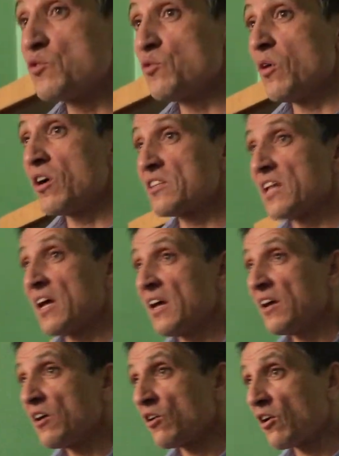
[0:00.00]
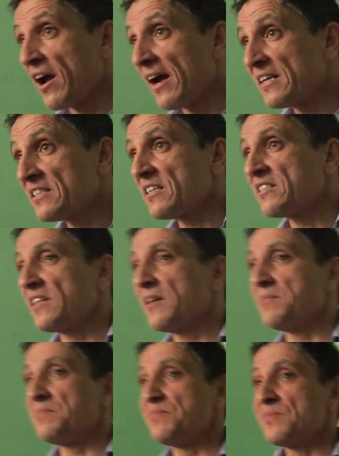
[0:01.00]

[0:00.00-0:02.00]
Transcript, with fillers: toward the right atrium